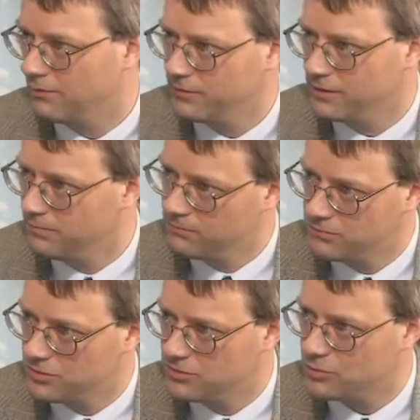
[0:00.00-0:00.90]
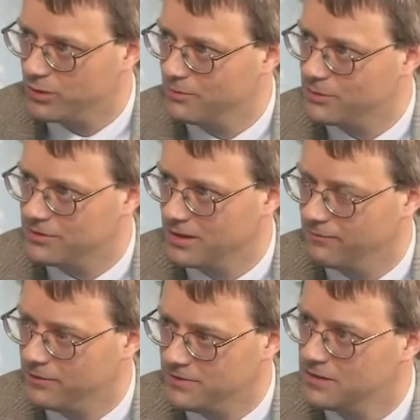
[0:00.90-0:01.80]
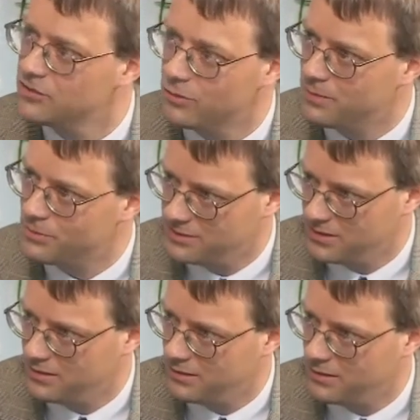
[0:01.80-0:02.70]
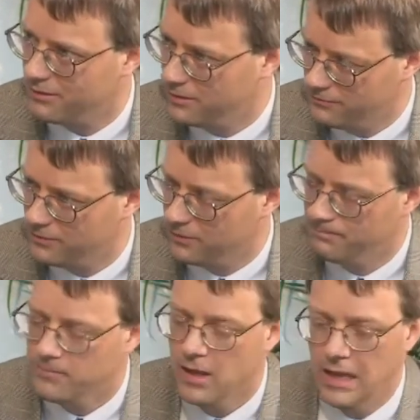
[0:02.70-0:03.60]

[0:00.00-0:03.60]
roughly 20%, 15 to 20% are thin film.